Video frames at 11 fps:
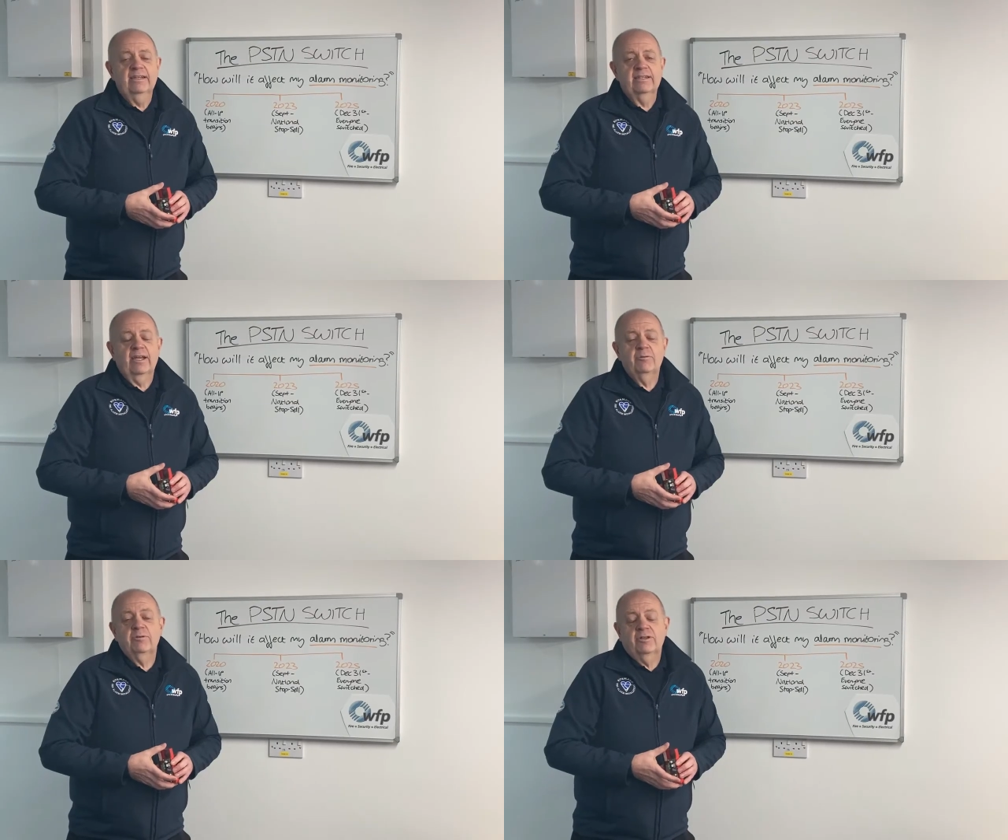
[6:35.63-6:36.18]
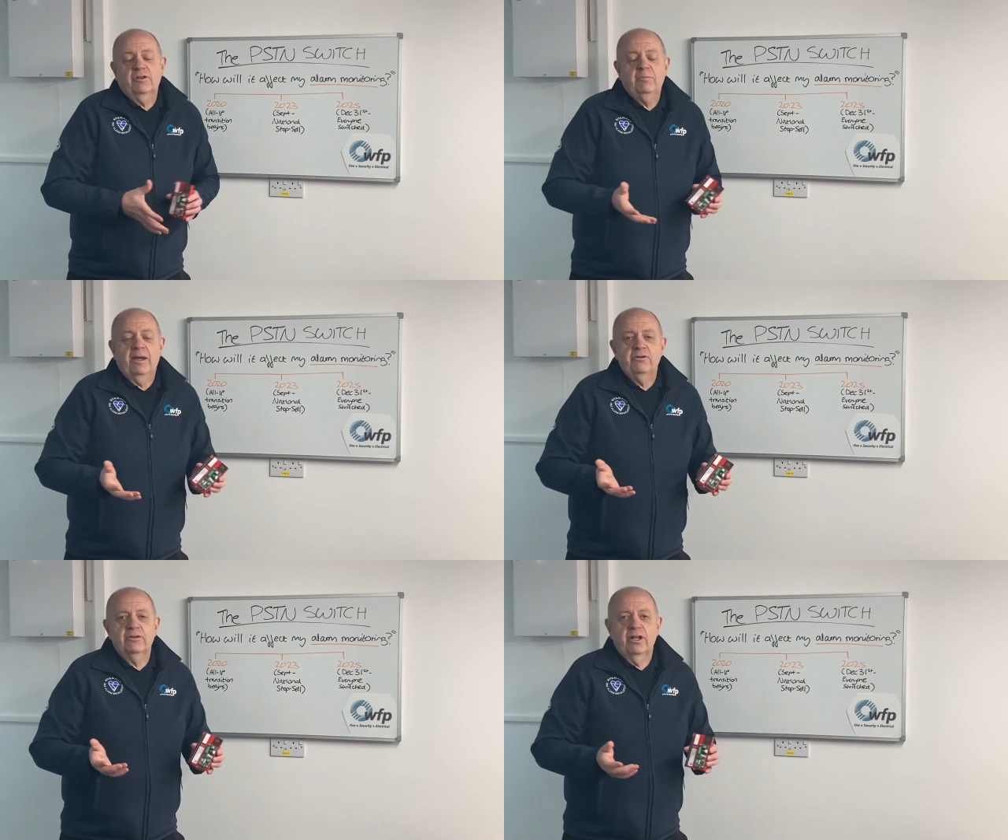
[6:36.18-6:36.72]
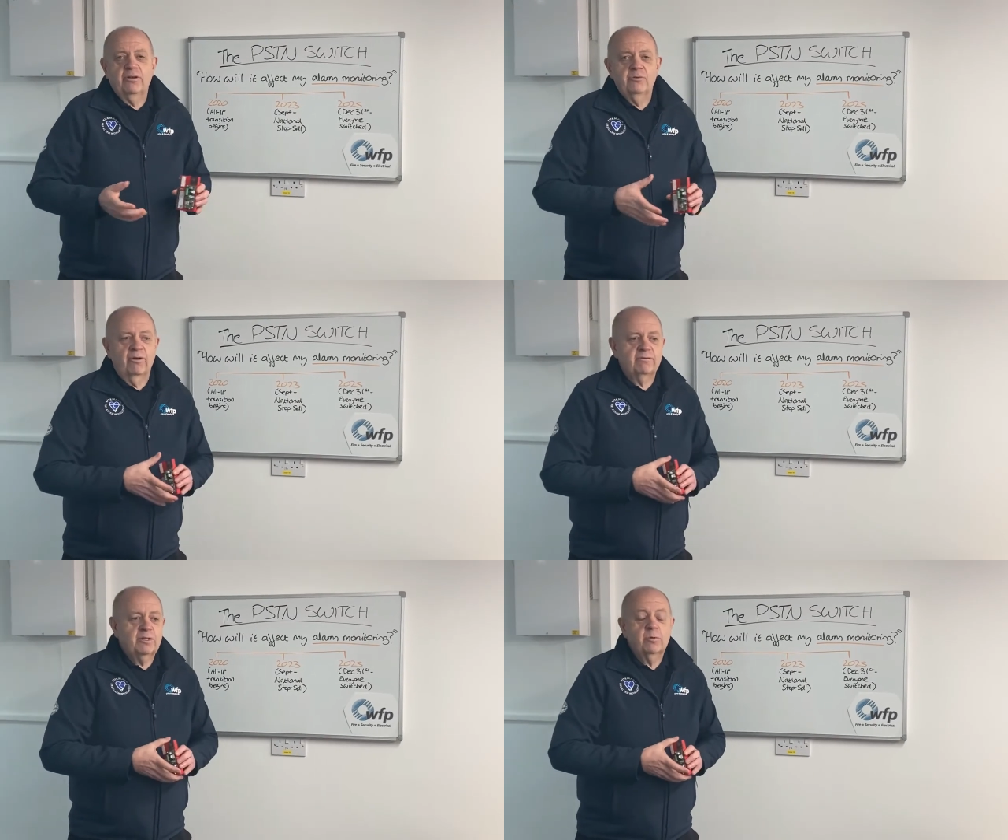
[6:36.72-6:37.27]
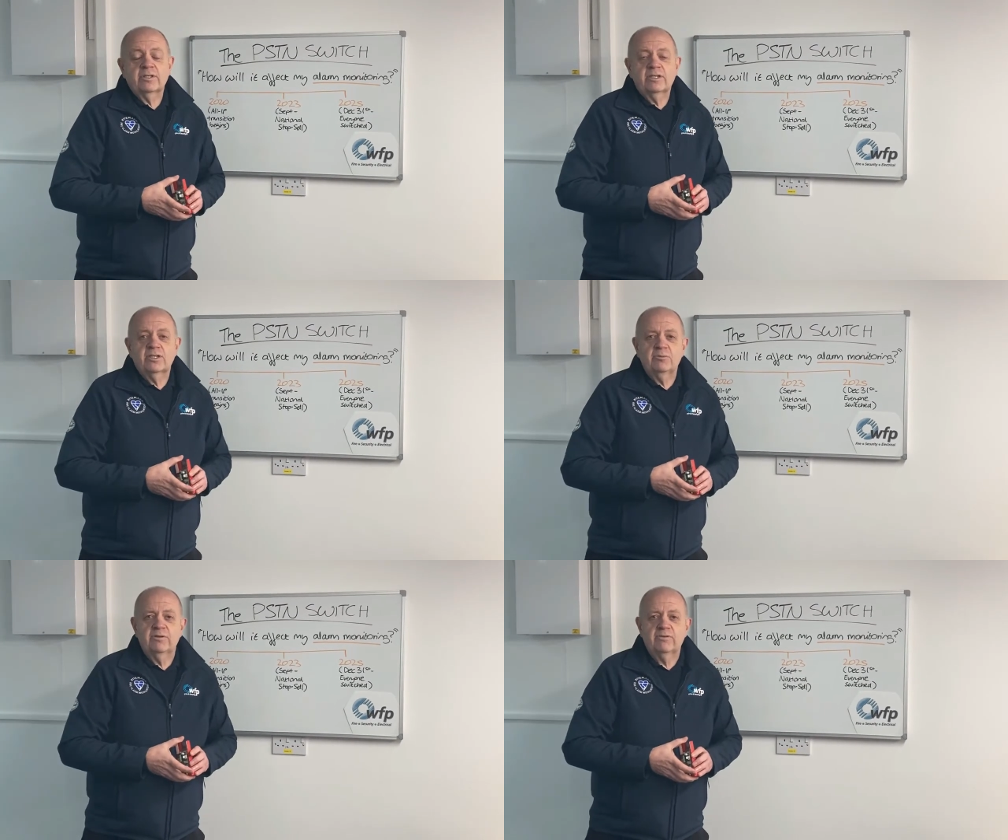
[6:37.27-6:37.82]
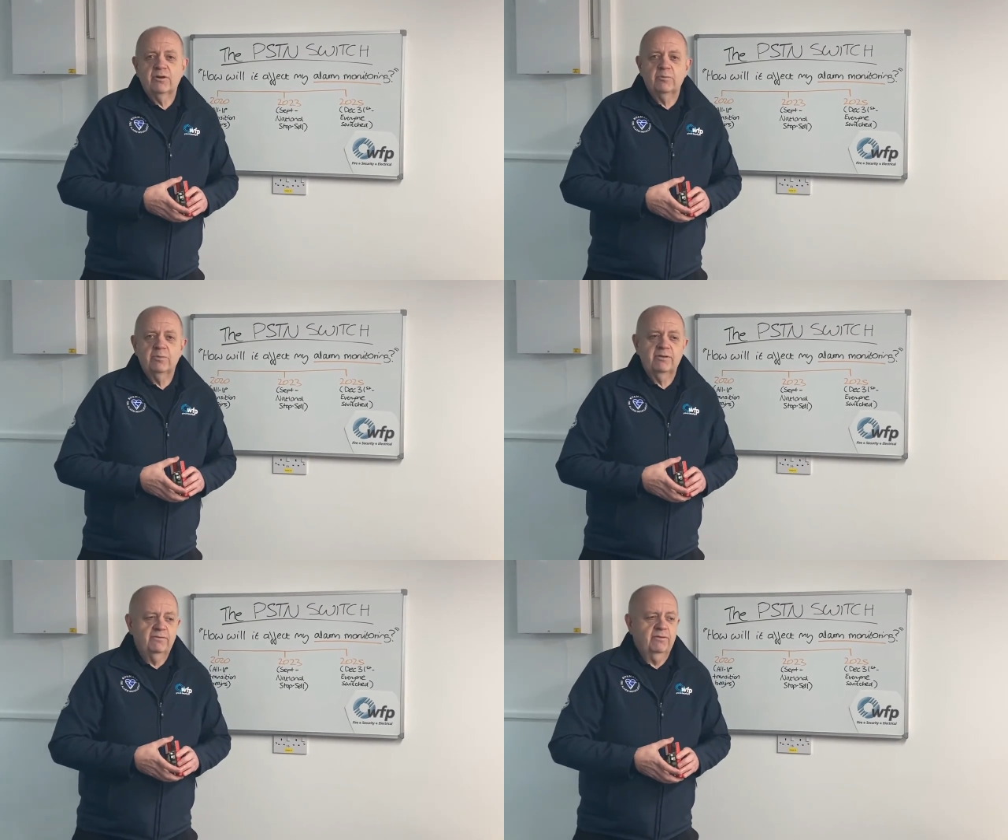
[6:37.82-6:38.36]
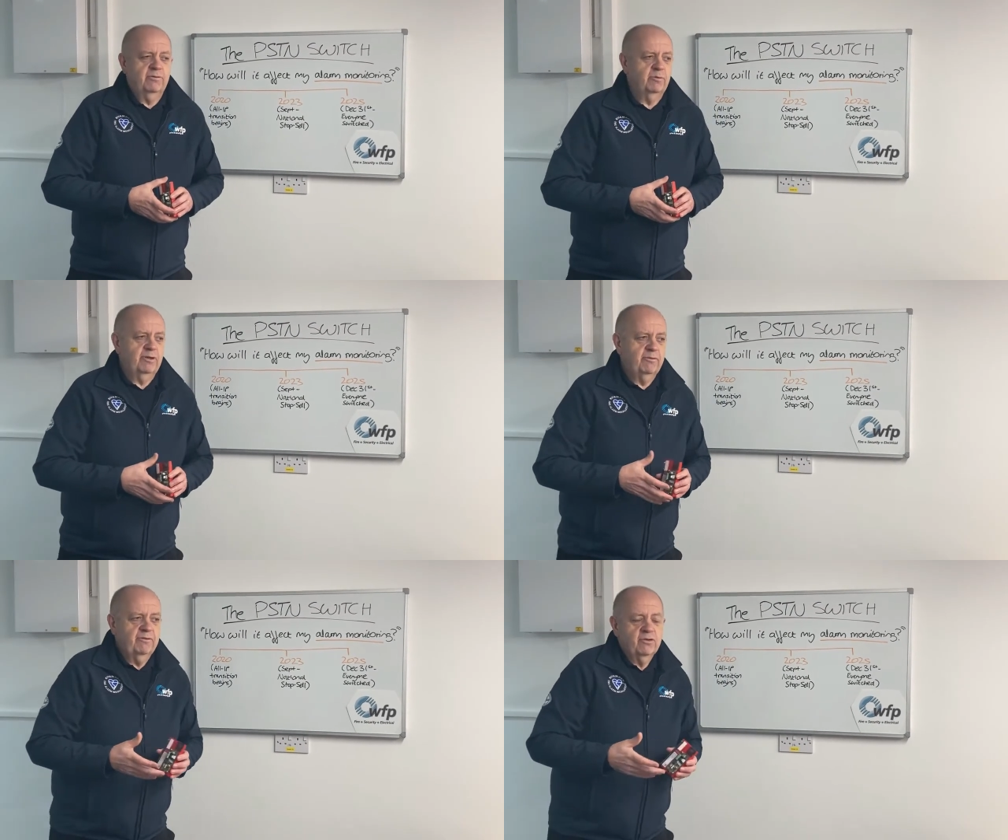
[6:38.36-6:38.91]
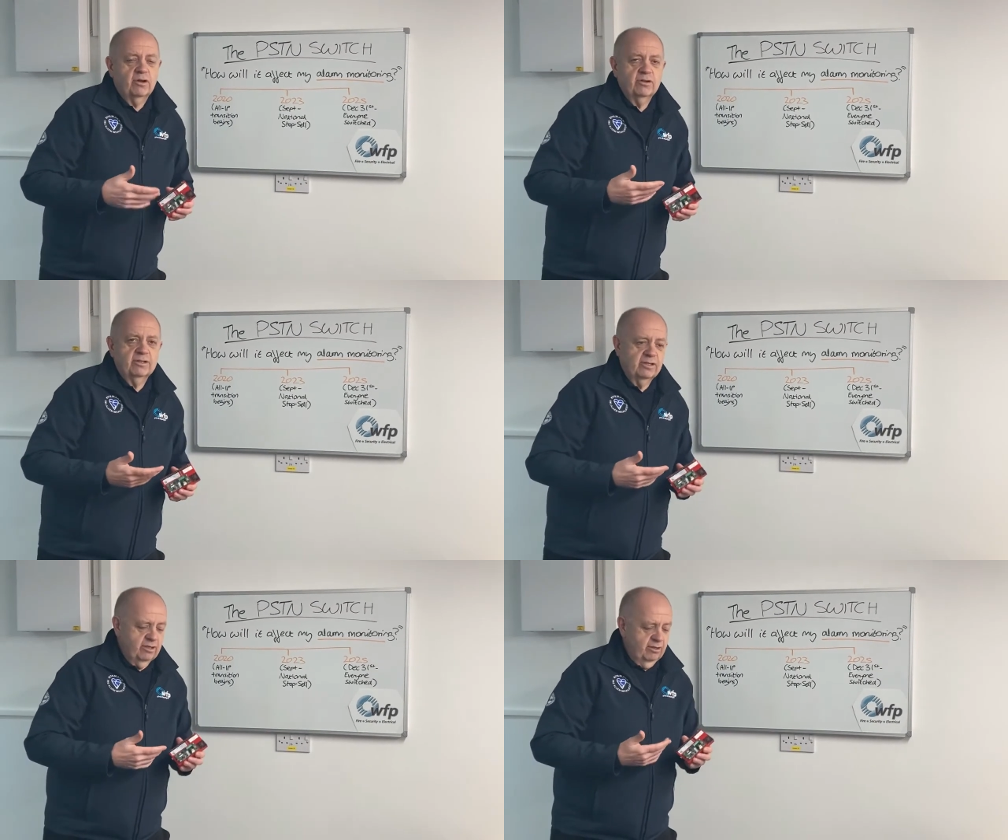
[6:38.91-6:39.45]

So you may not know, obviously, what system you've got with you, but if you've got